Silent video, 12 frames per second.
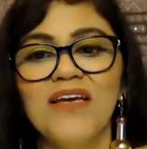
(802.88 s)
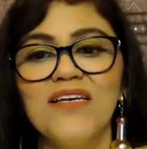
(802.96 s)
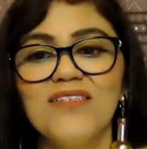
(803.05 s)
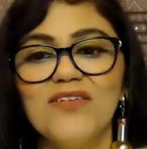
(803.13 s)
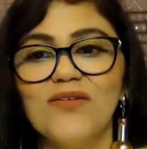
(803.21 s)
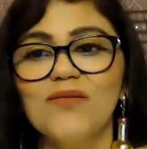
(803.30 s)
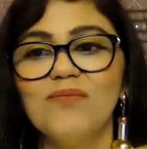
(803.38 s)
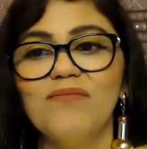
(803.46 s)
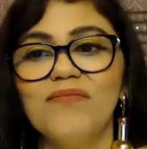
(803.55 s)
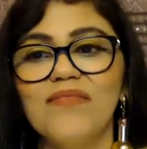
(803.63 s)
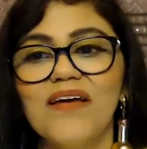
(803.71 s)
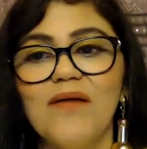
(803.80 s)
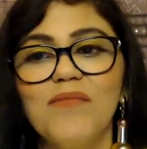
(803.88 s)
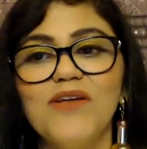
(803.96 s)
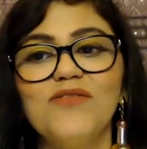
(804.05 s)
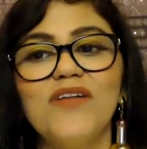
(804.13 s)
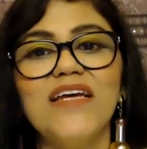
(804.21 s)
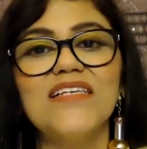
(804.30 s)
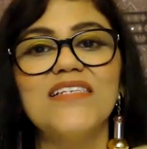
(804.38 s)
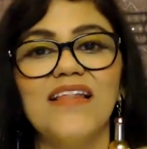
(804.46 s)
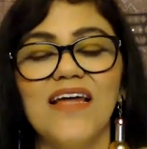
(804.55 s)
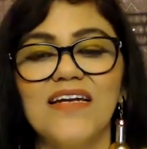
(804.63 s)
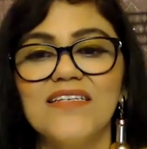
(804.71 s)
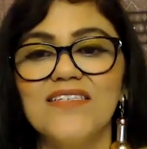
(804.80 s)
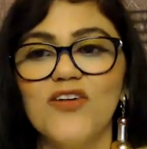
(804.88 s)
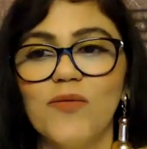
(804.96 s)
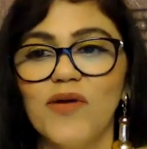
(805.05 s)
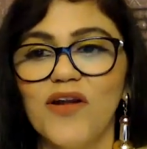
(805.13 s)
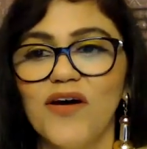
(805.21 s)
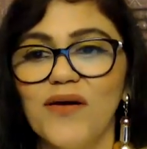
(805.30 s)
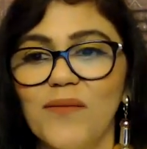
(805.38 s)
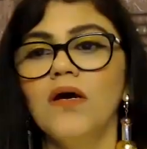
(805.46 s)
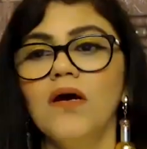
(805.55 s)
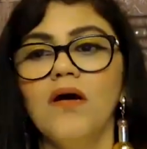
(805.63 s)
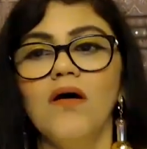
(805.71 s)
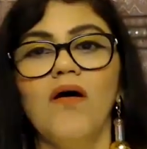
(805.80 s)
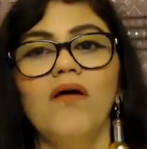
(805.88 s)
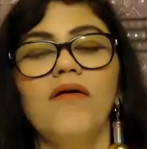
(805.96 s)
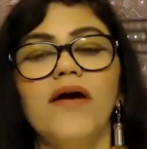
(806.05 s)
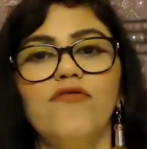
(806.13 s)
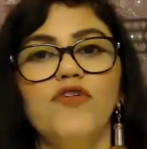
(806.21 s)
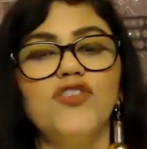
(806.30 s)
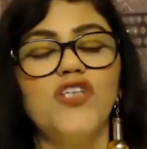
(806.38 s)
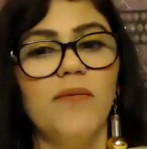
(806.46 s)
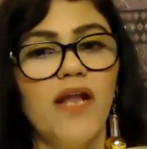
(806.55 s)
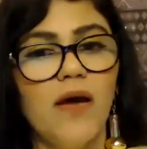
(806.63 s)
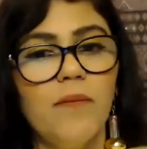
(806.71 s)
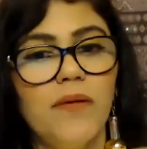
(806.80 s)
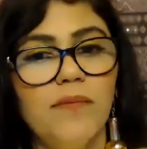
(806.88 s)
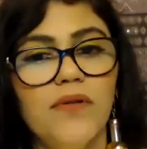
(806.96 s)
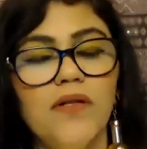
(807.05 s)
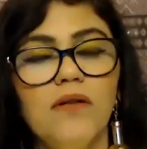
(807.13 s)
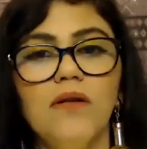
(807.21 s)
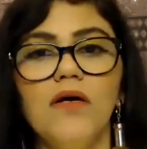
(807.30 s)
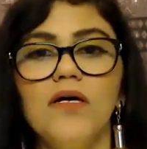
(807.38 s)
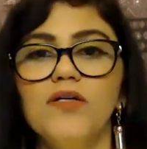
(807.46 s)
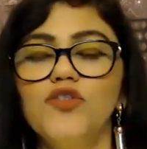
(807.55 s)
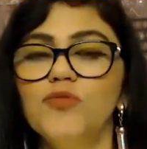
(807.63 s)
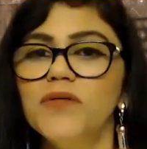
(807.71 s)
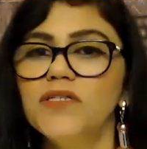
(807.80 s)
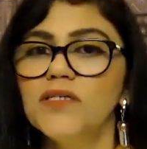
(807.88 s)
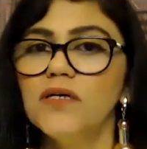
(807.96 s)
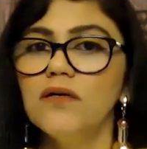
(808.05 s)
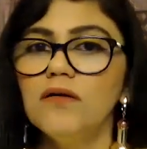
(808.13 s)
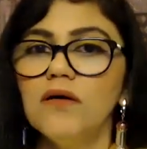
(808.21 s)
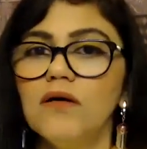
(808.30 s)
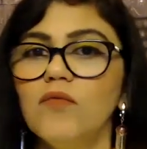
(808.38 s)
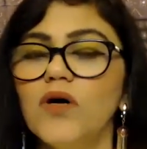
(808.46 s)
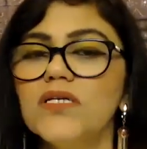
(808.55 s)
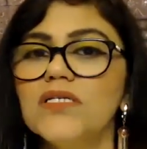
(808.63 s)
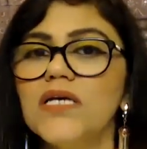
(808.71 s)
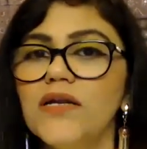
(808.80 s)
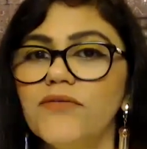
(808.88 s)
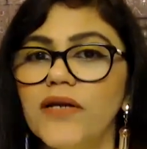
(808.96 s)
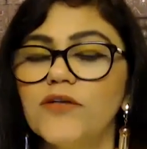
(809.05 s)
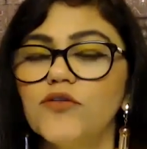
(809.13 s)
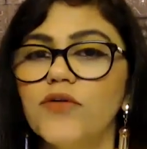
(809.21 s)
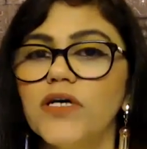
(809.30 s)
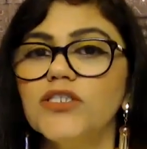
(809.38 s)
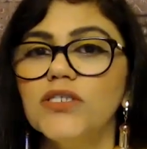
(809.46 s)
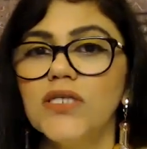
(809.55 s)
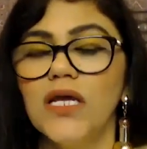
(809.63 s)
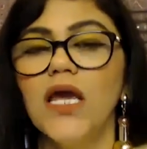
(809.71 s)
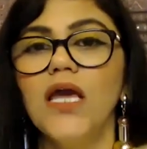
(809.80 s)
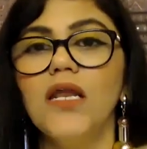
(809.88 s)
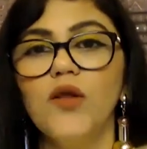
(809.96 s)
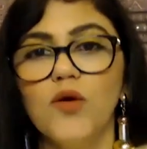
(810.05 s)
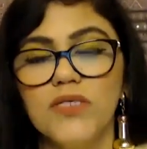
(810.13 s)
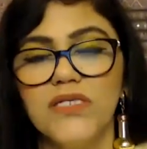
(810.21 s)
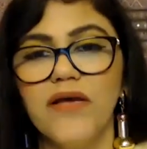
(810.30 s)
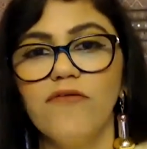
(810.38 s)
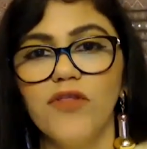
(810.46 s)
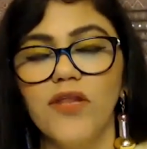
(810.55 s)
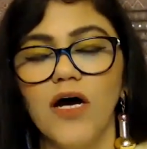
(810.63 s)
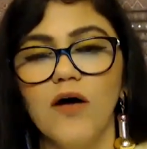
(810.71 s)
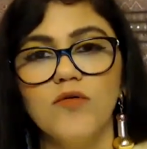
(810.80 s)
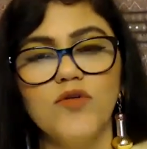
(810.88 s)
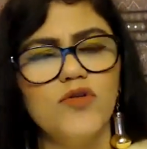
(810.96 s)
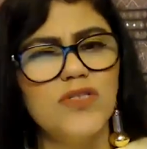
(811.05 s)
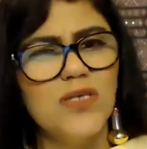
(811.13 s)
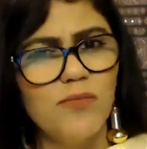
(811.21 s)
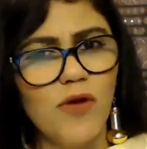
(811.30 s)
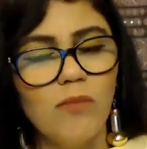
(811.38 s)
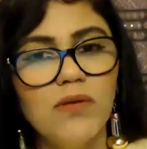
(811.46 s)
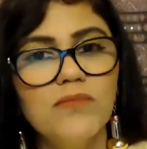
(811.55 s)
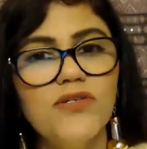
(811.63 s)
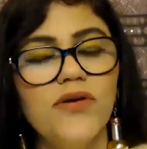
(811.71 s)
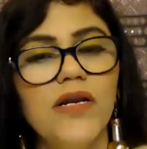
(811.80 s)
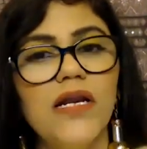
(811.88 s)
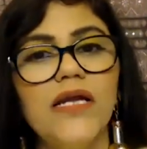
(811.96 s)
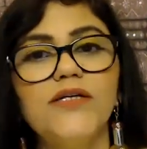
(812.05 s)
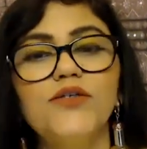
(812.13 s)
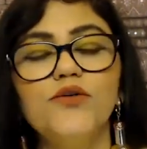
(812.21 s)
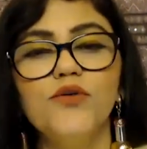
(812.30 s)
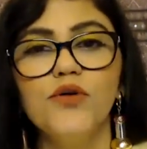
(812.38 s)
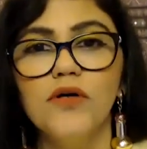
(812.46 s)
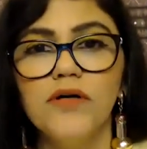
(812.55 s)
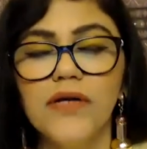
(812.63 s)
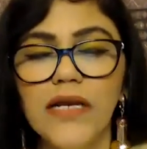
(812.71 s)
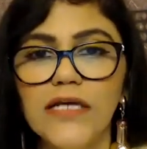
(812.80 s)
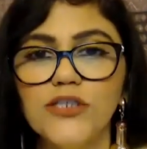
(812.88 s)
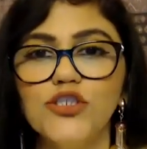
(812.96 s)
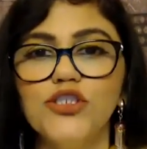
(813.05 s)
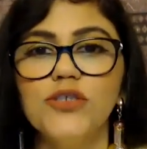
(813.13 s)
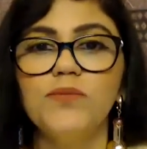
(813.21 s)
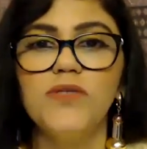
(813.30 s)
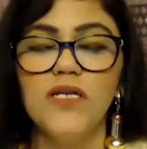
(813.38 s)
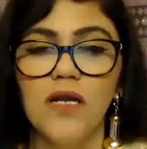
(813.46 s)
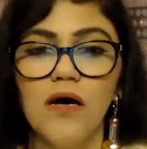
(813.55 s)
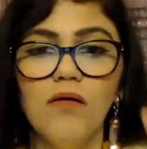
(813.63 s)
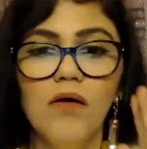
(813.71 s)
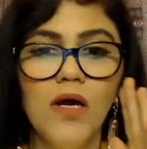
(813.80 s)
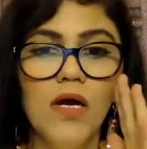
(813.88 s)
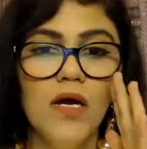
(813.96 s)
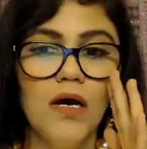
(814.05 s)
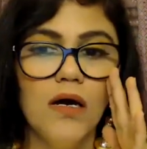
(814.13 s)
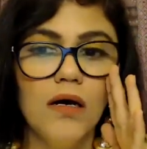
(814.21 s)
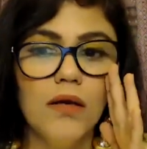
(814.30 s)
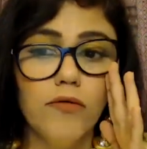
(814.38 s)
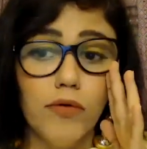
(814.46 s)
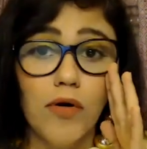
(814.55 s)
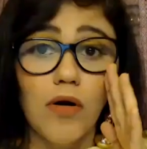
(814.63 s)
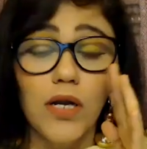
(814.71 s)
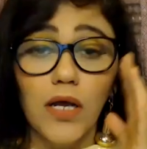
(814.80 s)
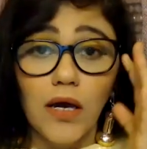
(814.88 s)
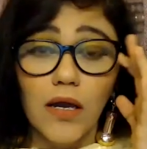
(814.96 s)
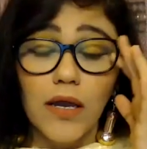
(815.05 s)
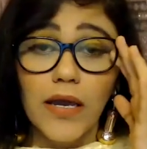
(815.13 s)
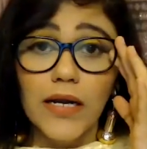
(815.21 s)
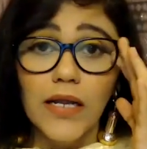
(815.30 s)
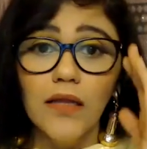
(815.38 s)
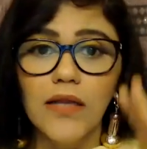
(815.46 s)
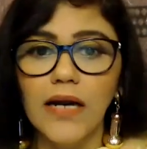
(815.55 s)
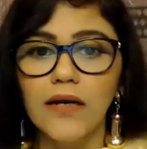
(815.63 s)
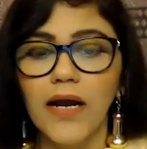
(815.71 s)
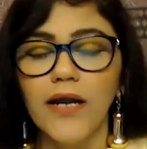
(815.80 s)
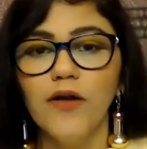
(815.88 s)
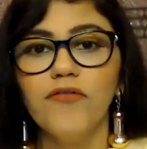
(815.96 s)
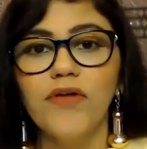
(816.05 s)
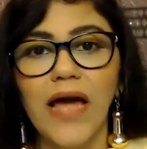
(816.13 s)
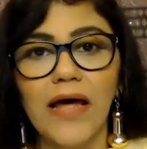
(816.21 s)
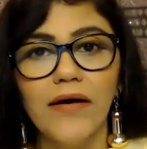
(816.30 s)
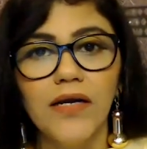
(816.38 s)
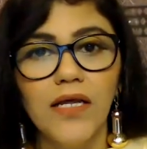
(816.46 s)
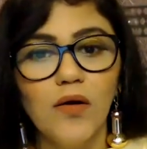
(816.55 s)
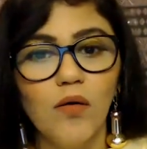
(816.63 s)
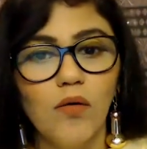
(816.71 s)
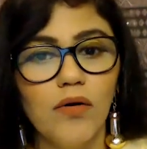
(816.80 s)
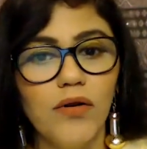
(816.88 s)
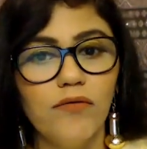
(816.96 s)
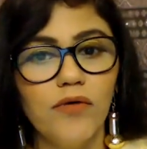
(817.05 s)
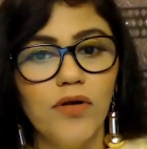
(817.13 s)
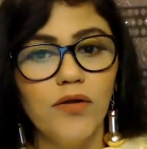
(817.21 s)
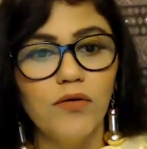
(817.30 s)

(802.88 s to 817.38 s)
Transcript: So coming to the next sign, that is Gemini. All right, for Gemini people, Jupiter was in retrogression in your 7th house. So some problems related to your relationship till now, you were not getting that kind of clarity, or you were,